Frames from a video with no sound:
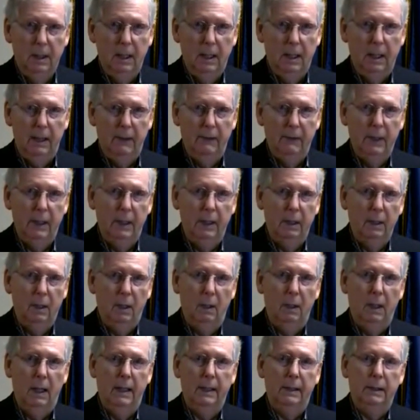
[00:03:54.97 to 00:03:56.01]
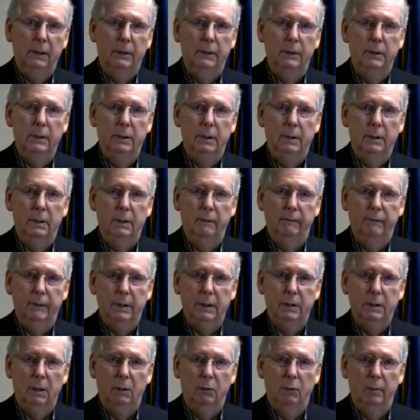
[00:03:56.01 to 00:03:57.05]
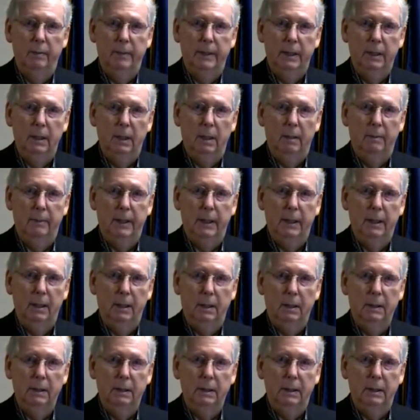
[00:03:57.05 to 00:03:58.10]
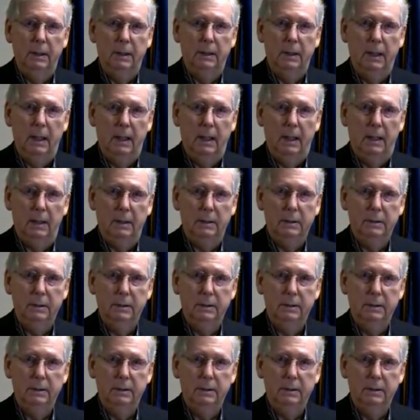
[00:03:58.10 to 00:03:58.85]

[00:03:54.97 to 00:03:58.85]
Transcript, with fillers: and then in all likelihood the veto will be upheld in the House.